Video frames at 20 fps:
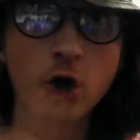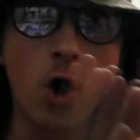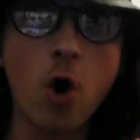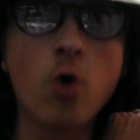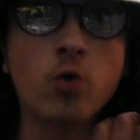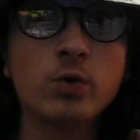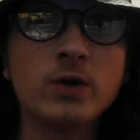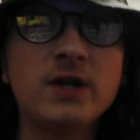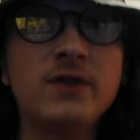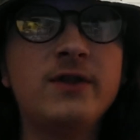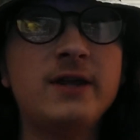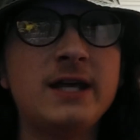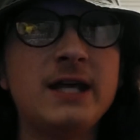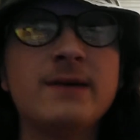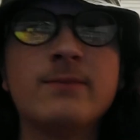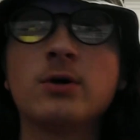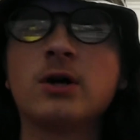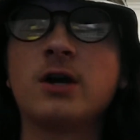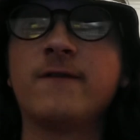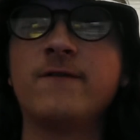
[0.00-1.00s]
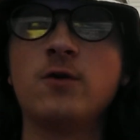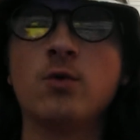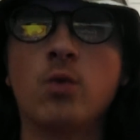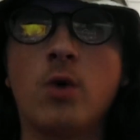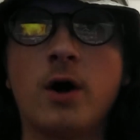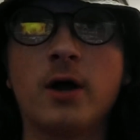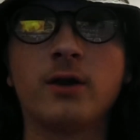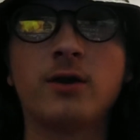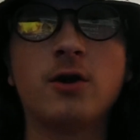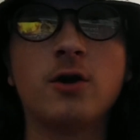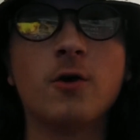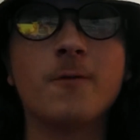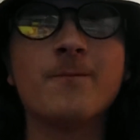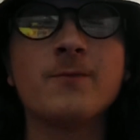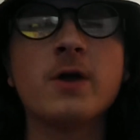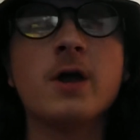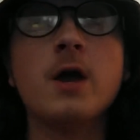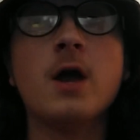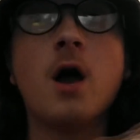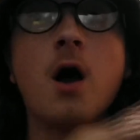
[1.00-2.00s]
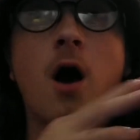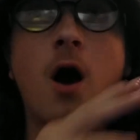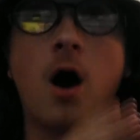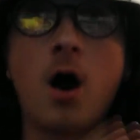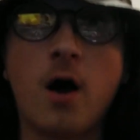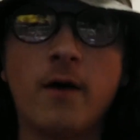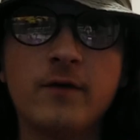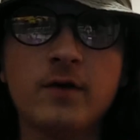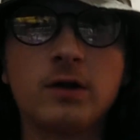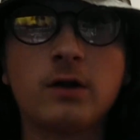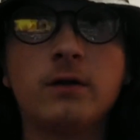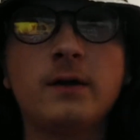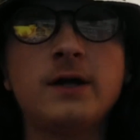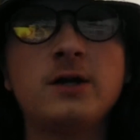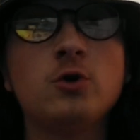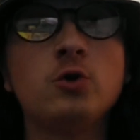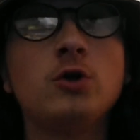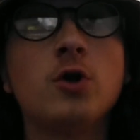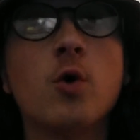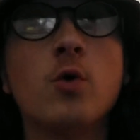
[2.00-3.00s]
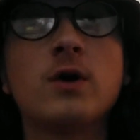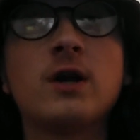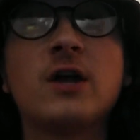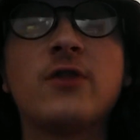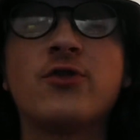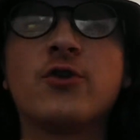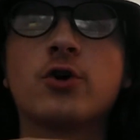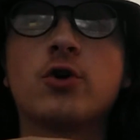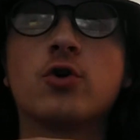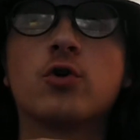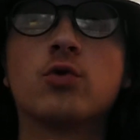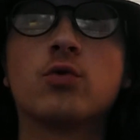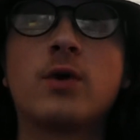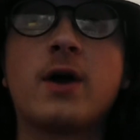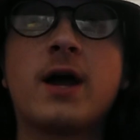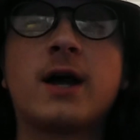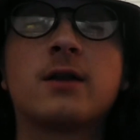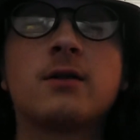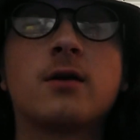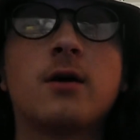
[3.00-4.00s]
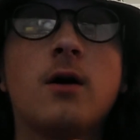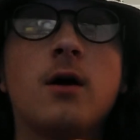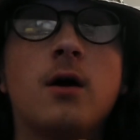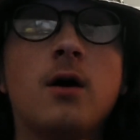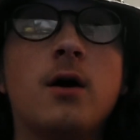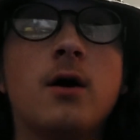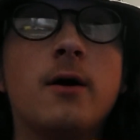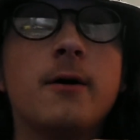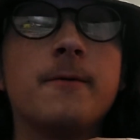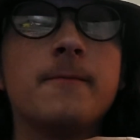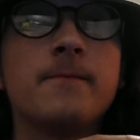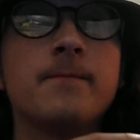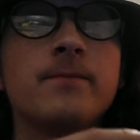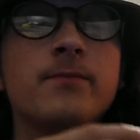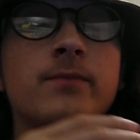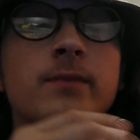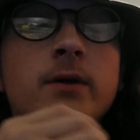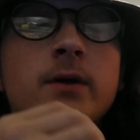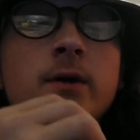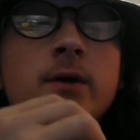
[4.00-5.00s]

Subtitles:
go read the ebook if you want to. Obviously, you don't get the correct fonts